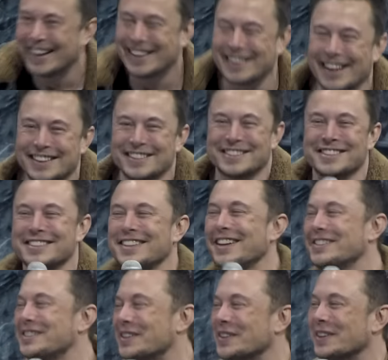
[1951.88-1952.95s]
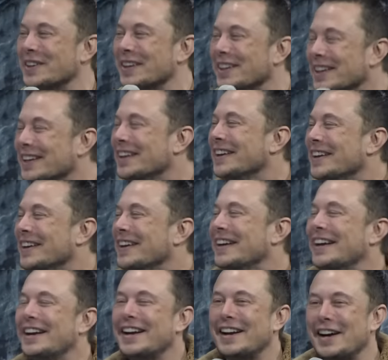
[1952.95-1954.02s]
That doesn't sound so good.
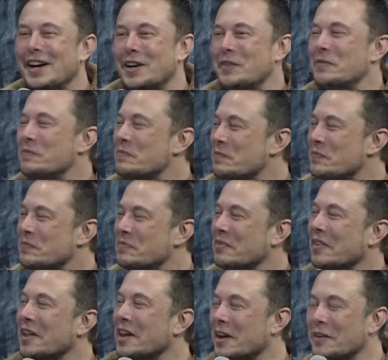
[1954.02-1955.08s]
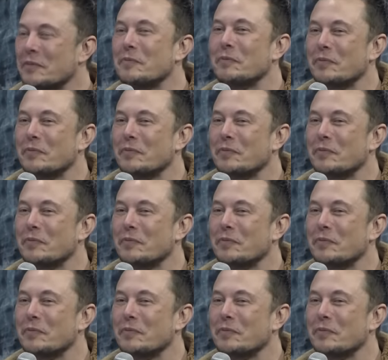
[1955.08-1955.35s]
Um, yeah.